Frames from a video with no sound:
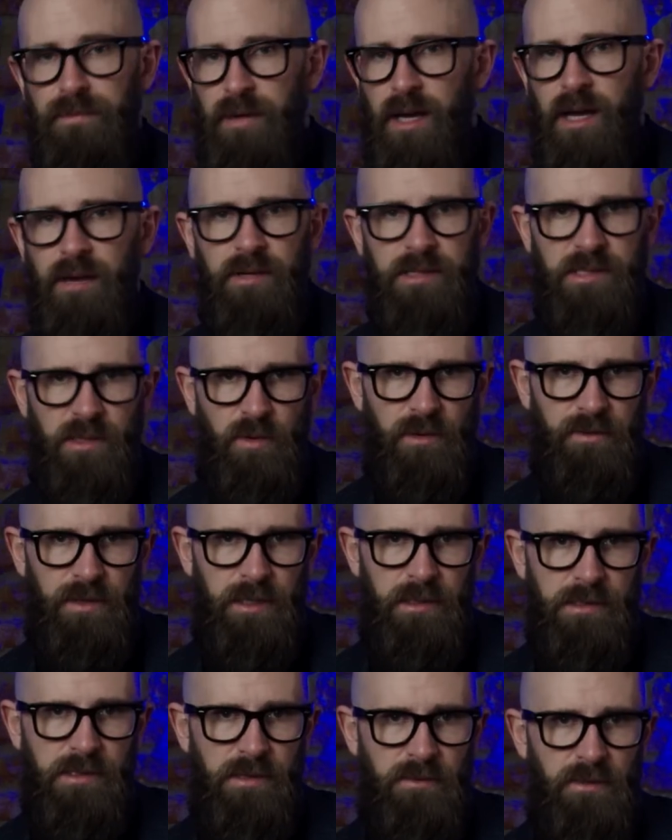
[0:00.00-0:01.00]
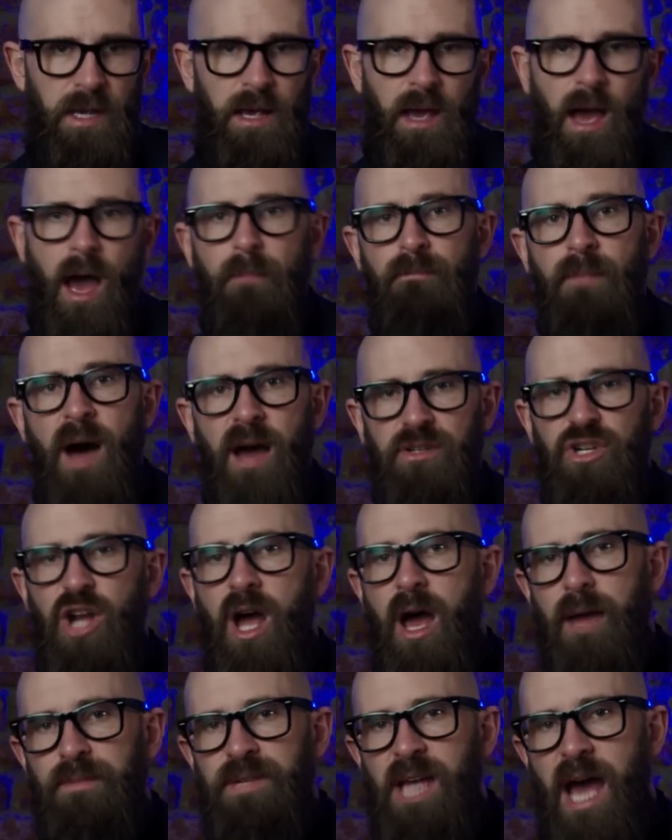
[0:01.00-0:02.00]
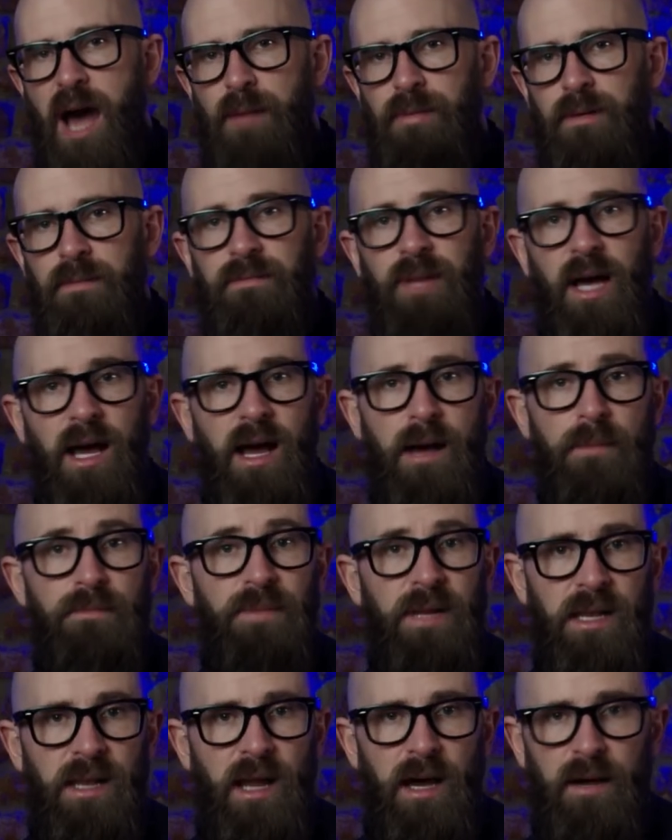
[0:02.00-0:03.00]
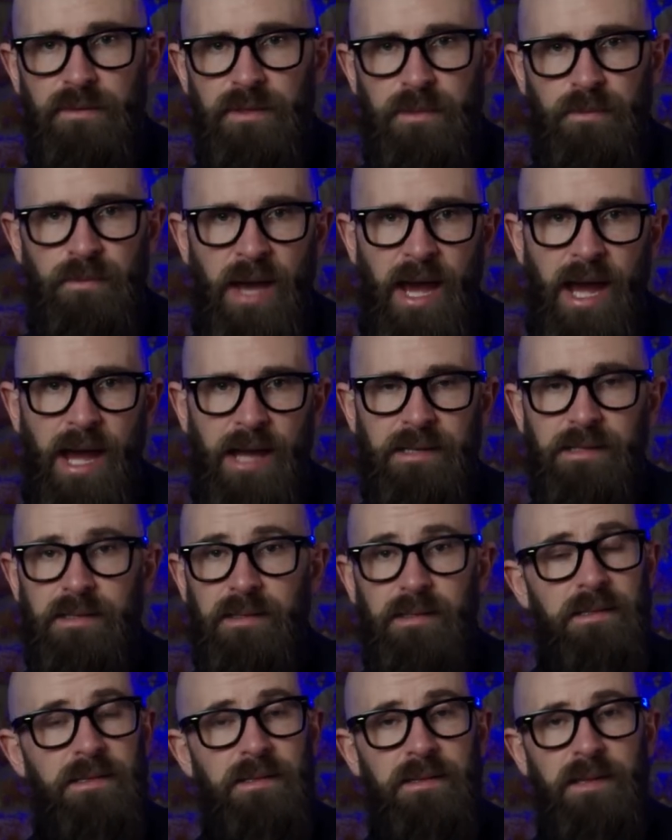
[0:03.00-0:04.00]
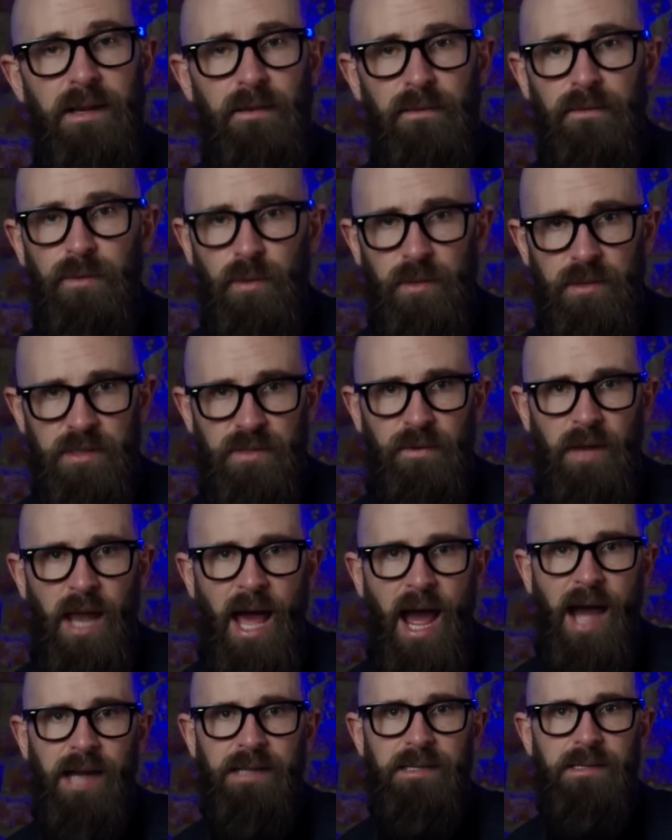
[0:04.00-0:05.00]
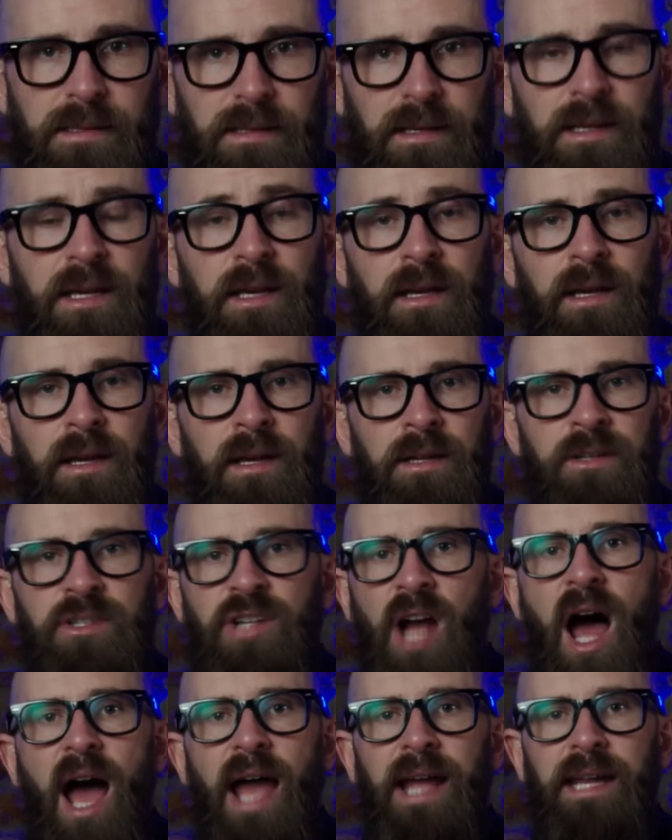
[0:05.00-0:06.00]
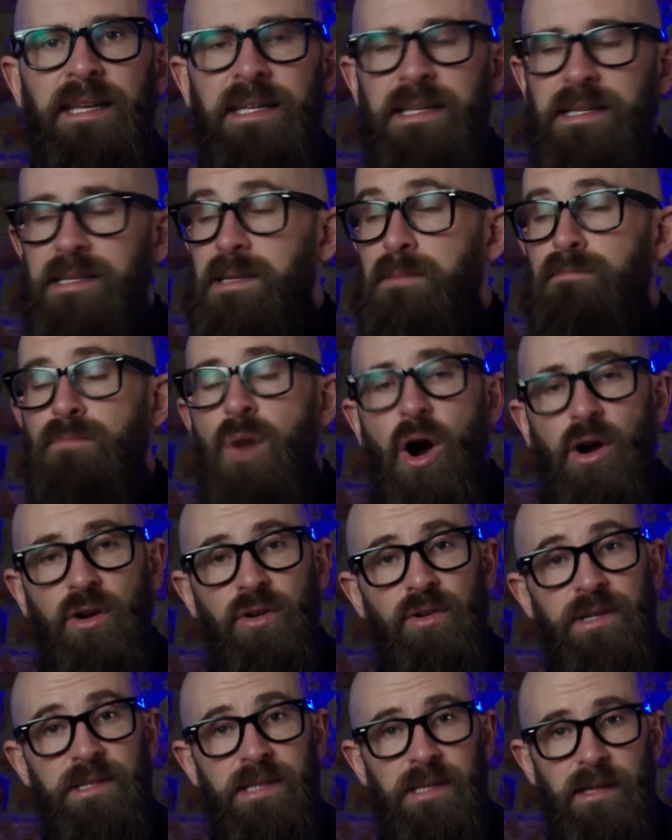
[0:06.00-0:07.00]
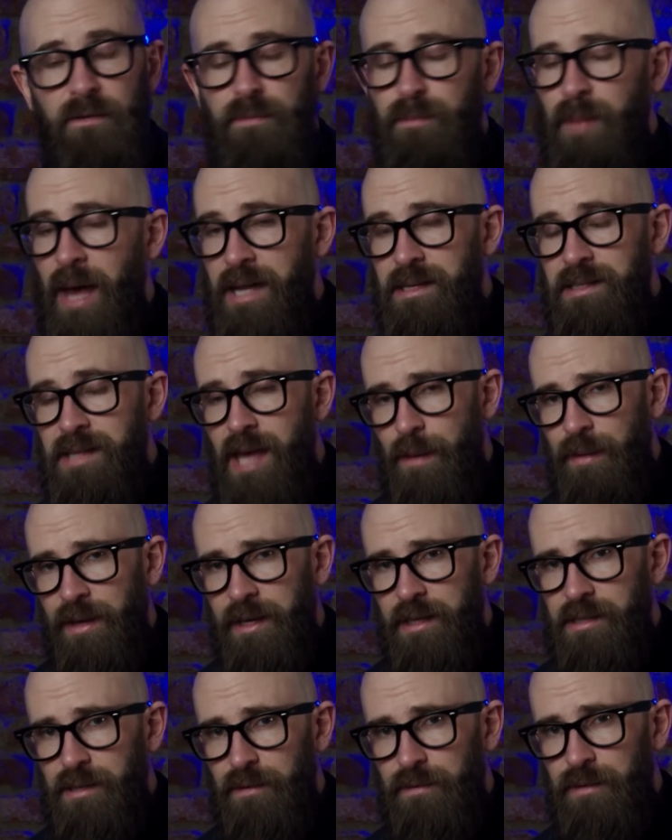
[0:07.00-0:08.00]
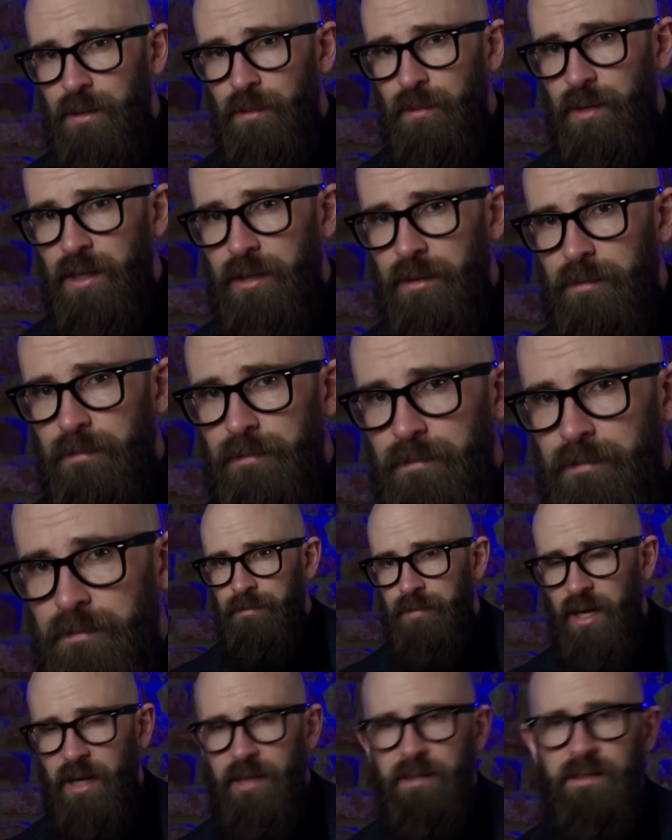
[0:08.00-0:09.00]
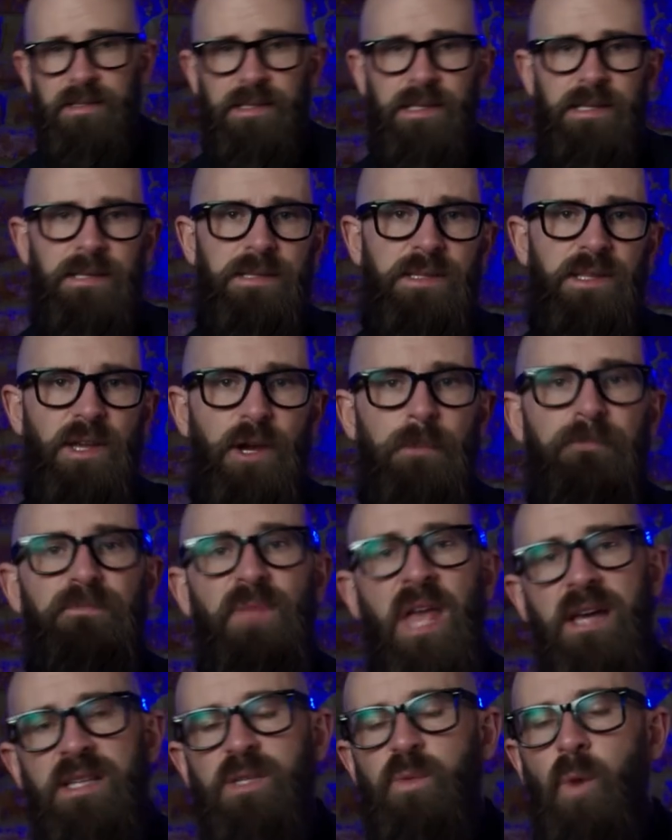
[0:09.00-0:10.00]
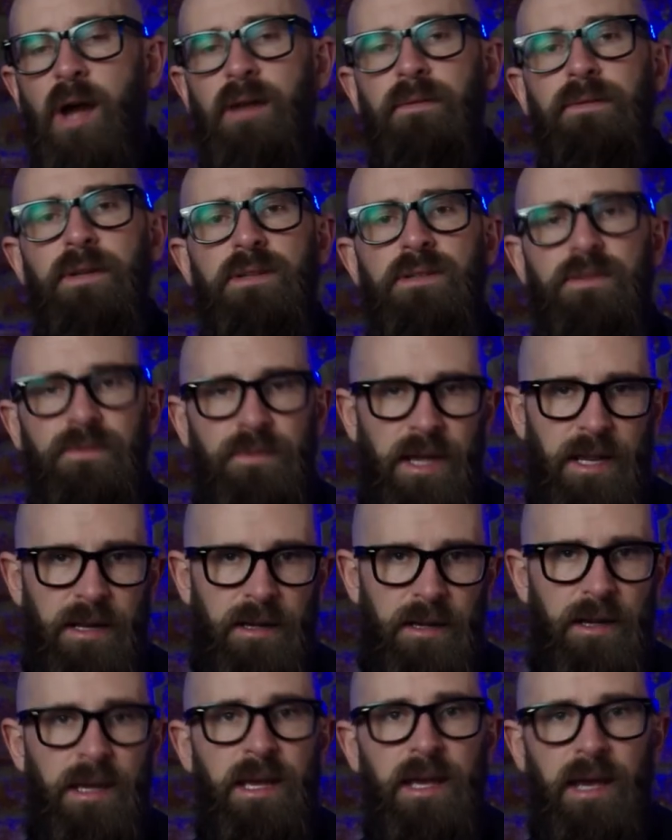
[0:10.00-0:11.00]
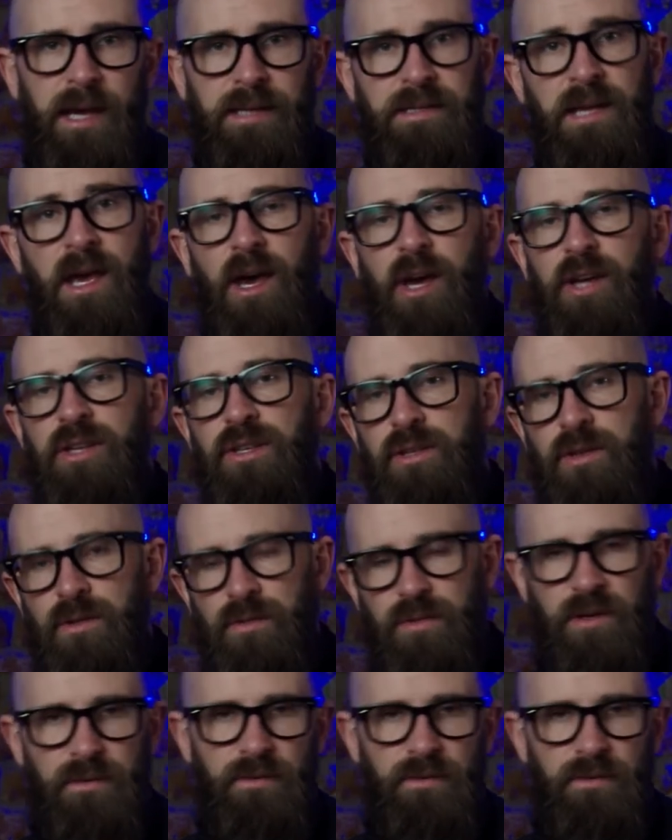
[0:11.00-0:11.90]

The virus equivalent of a much hyped album by a beloved band that then falls flat. The Chinese democracy of pandemics, if you will. Behind the scenes, though, swine flu's failure had a huge